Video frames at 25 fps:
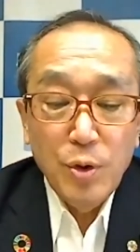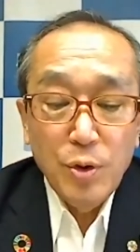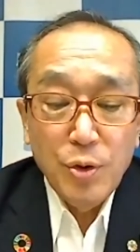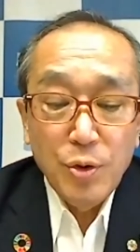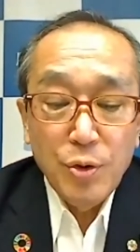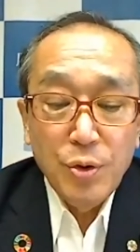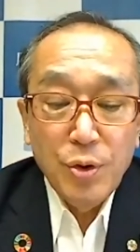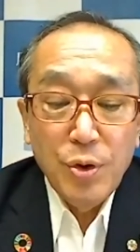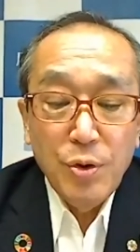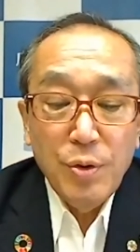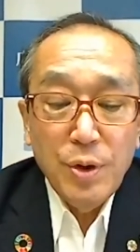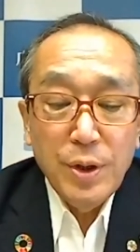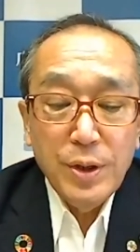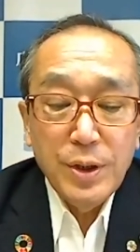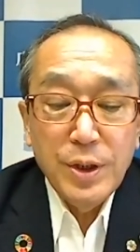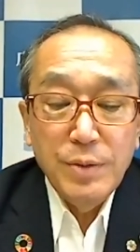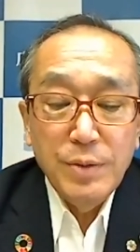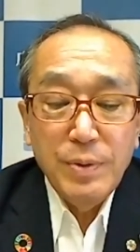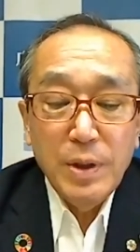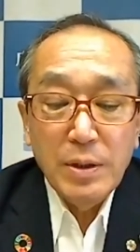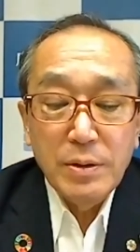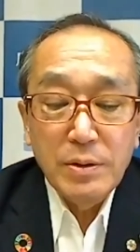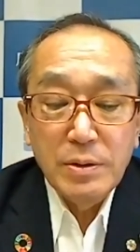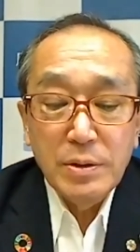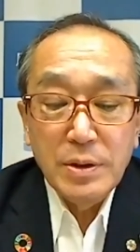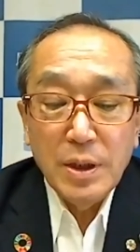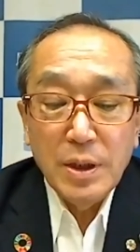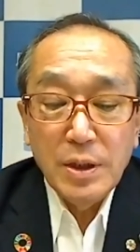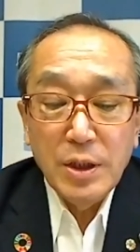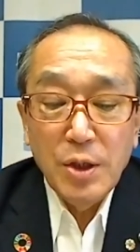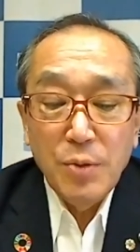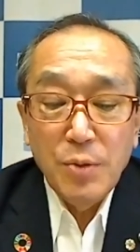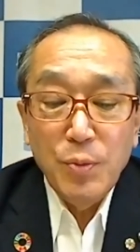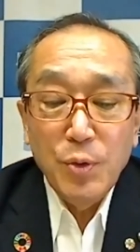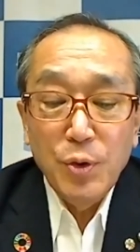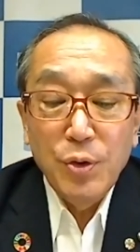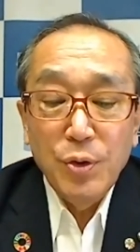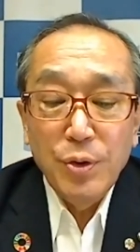In order to
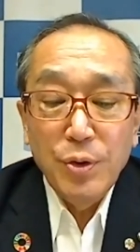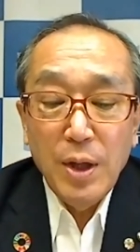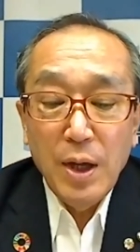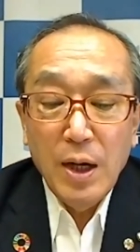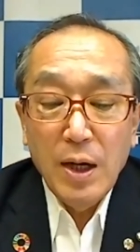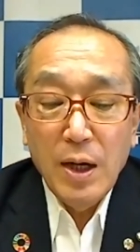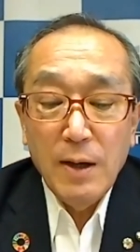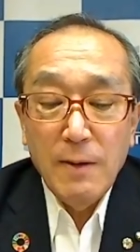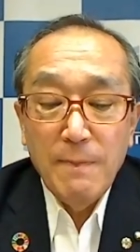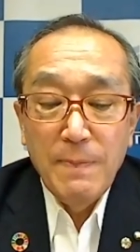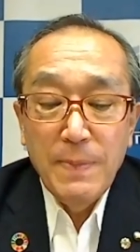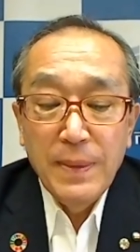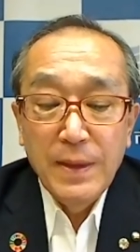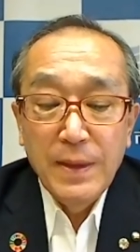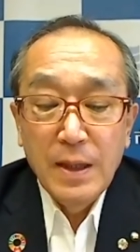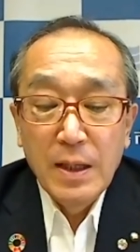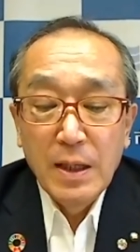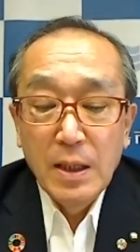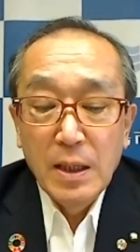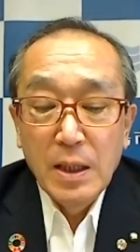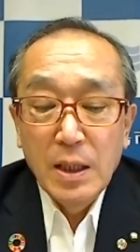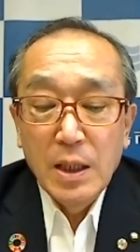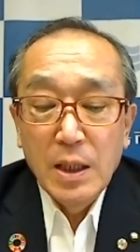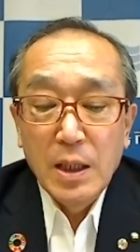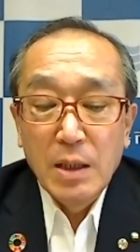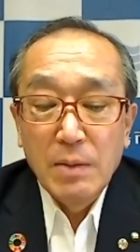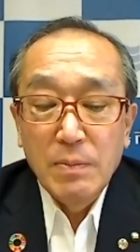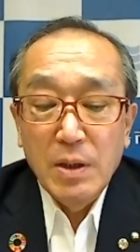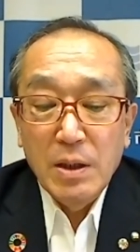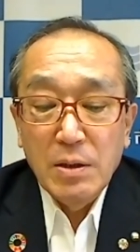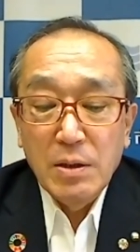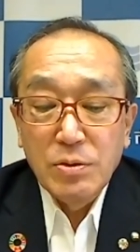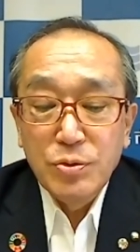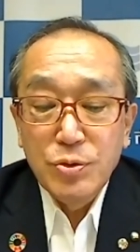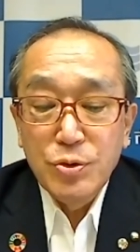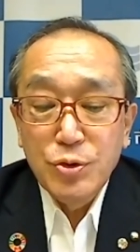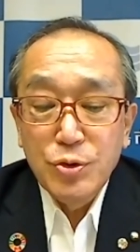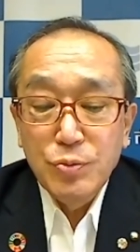preserve, we're
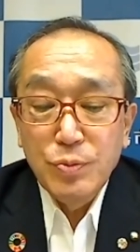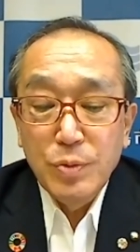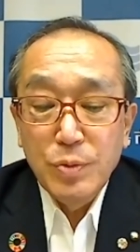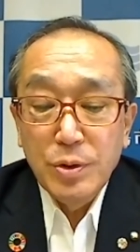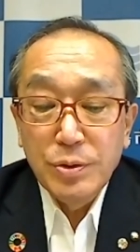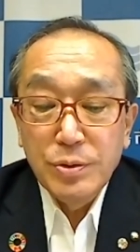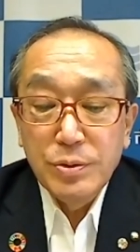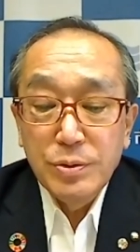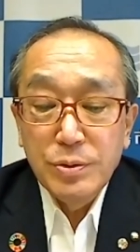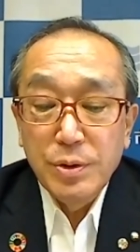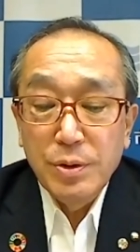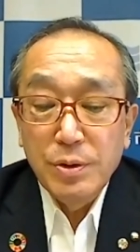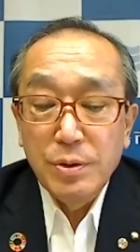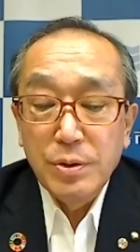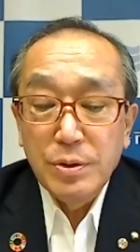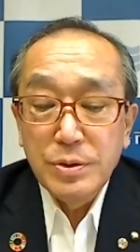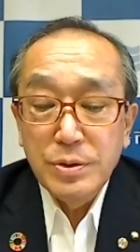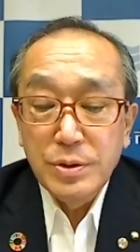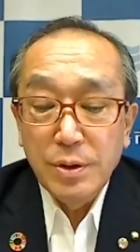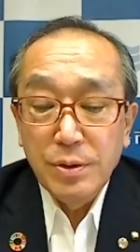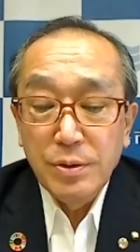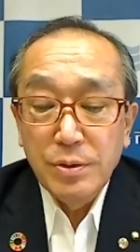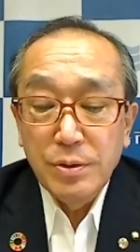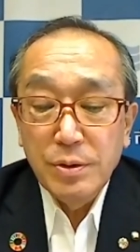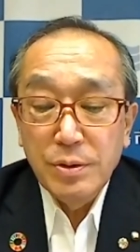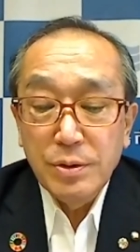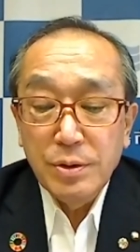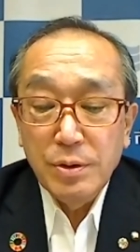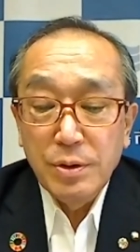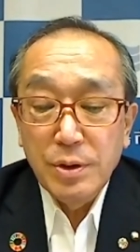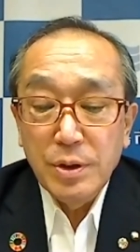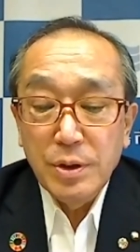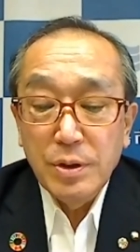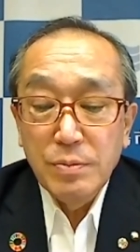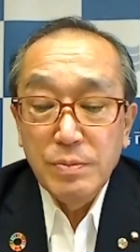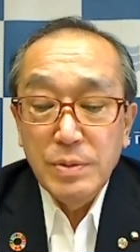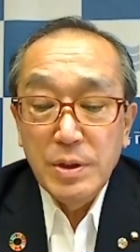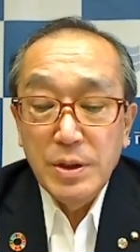preserving buildings and
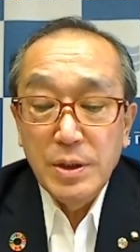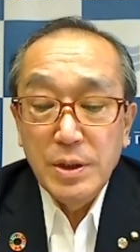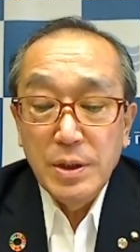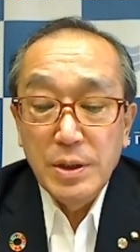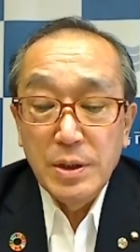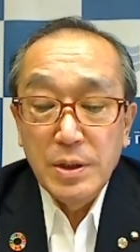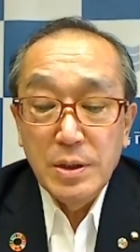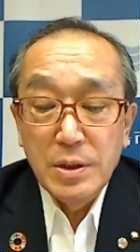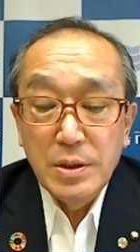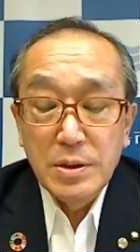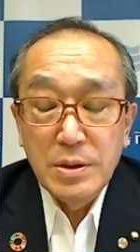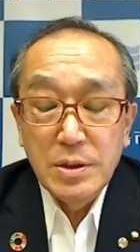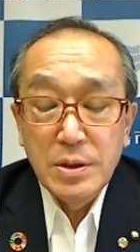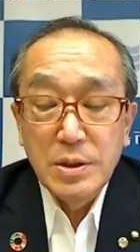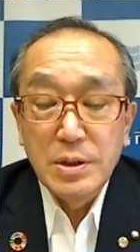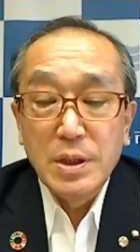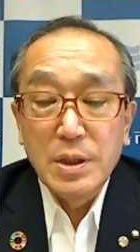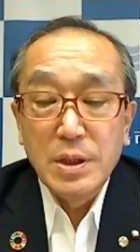trees.